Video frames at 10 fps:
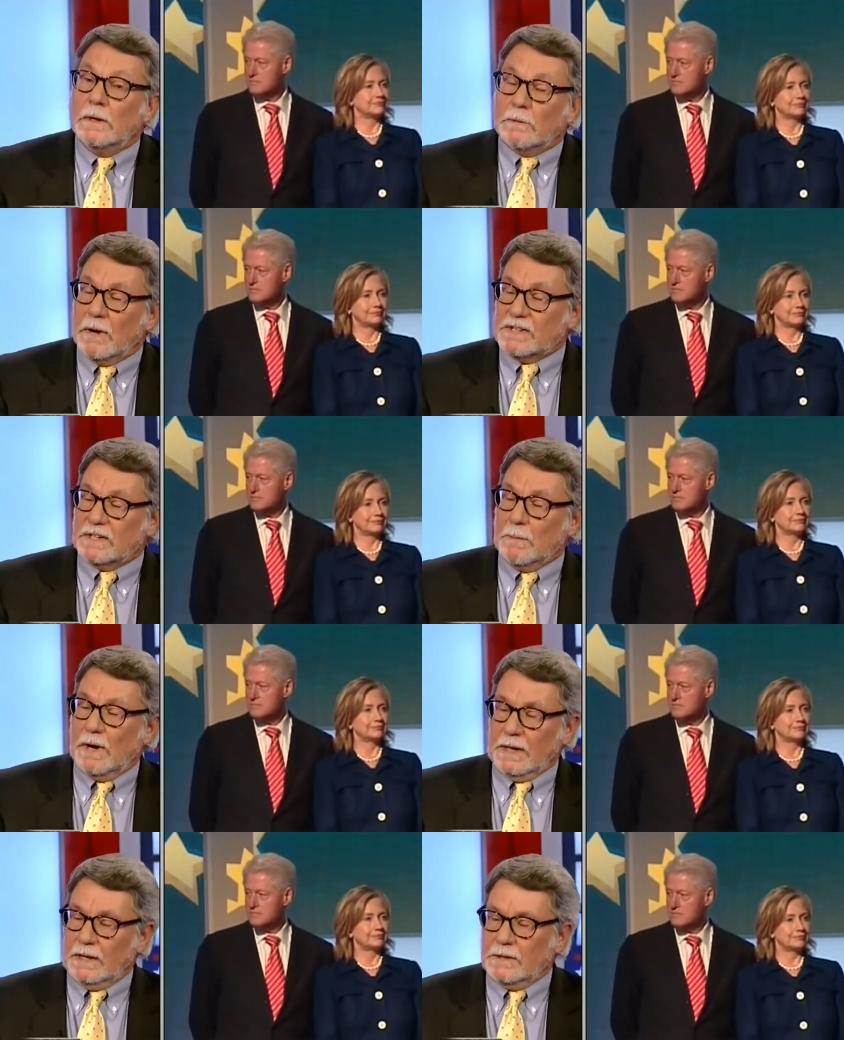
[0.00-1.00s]
Speaker 1: raising
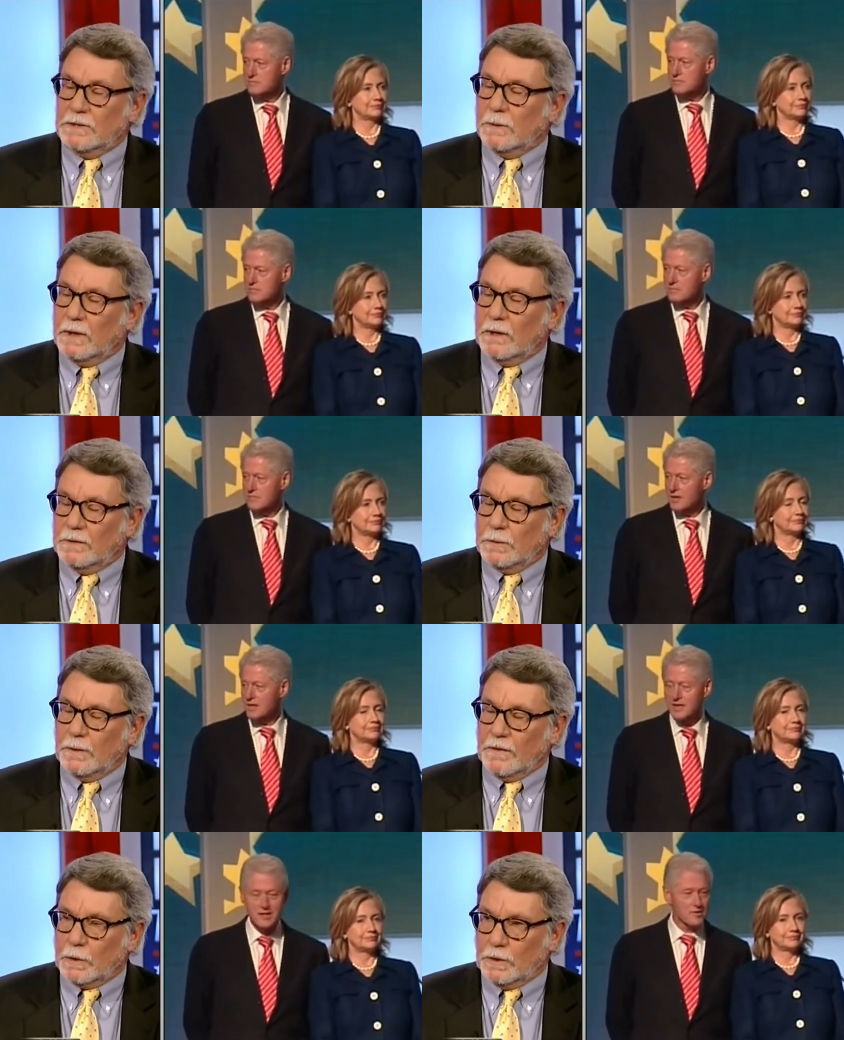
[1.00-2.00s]
money and doing
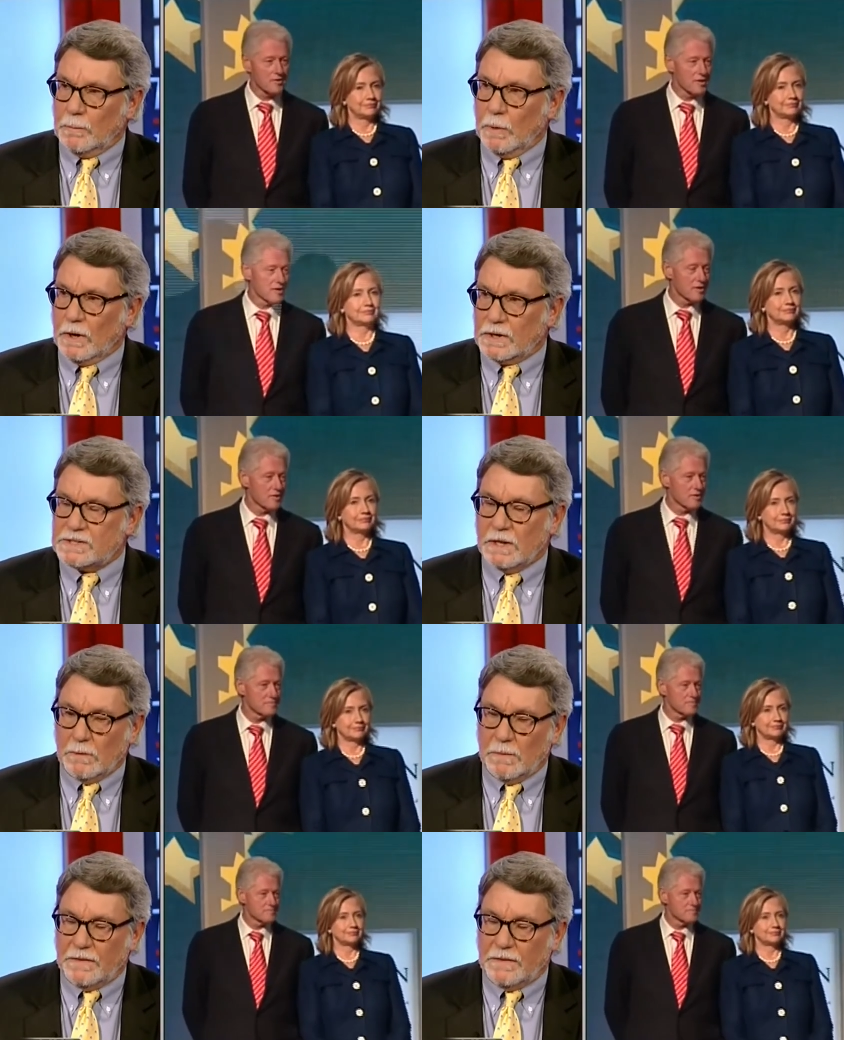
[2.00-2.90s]
doing their good work. So, but